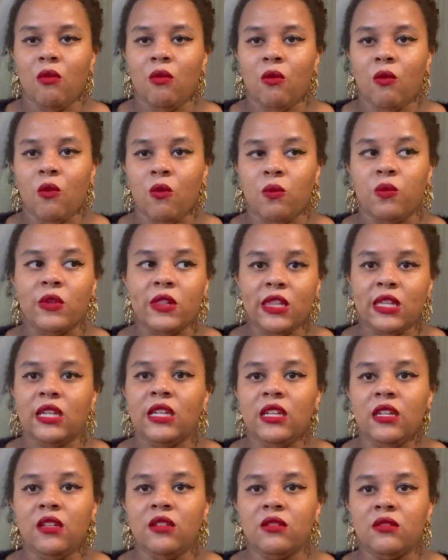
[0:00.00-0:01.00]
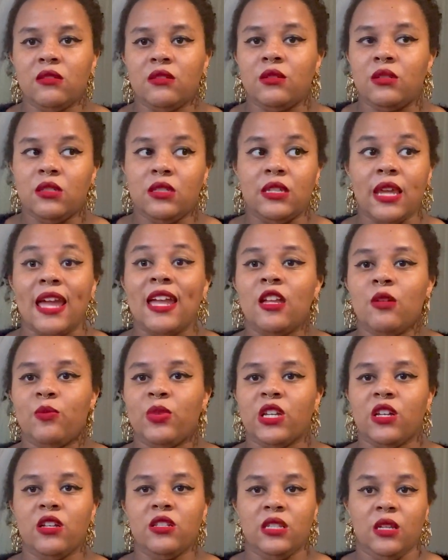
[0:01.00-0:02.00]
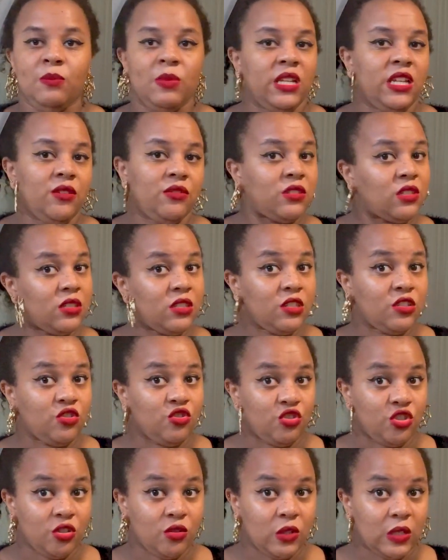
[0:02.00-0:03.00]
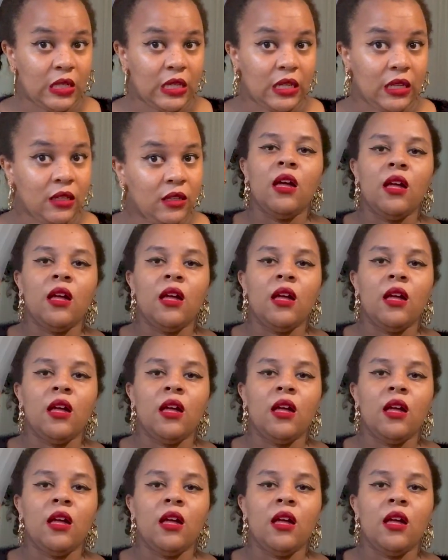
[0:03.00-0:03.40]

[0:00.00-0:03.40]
or will he stay because he believes this is duty?